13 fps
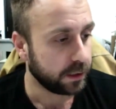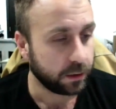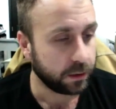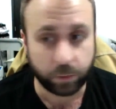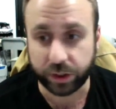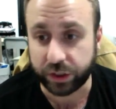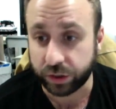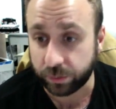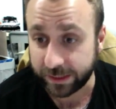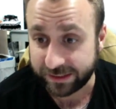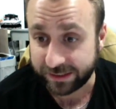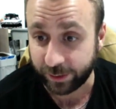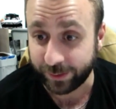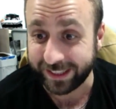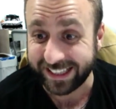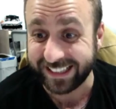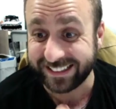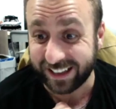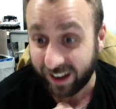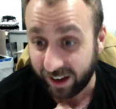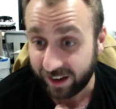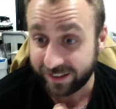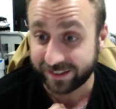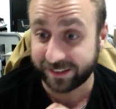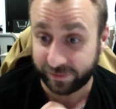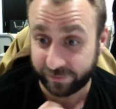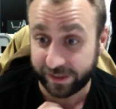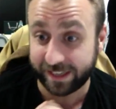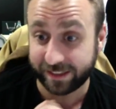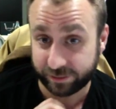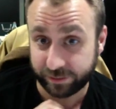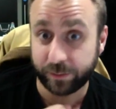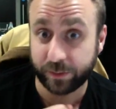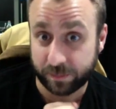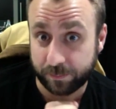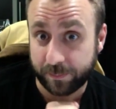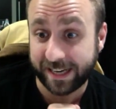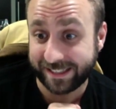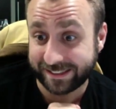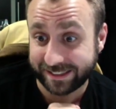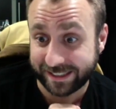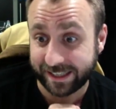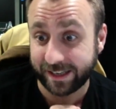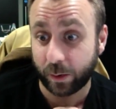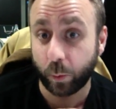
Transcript: What you can always do is ask the factory which makes it